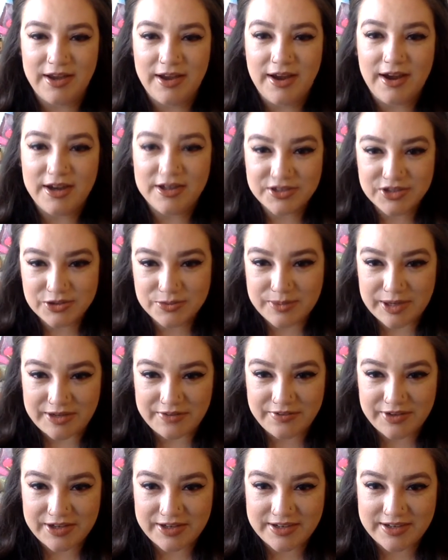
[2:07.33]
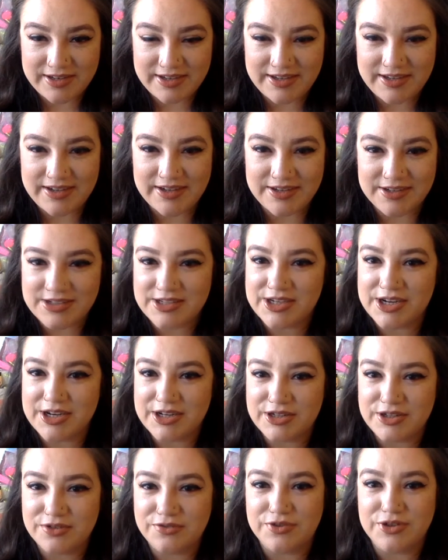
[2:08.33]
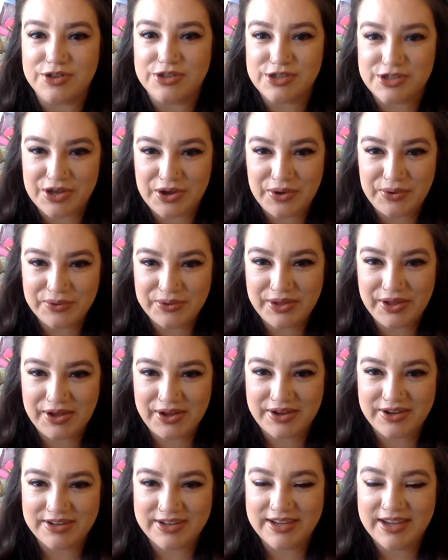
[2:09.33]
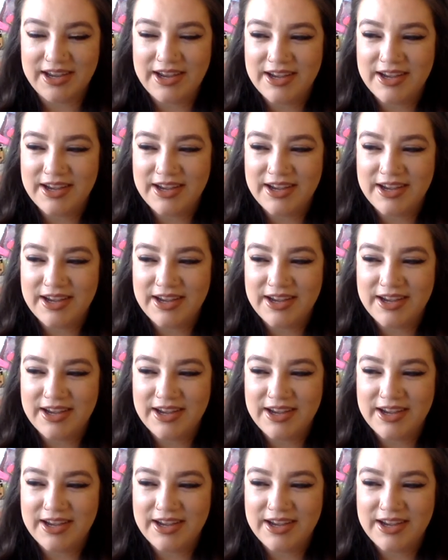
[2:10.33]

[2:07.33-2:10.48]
under my vanity untouched for so long.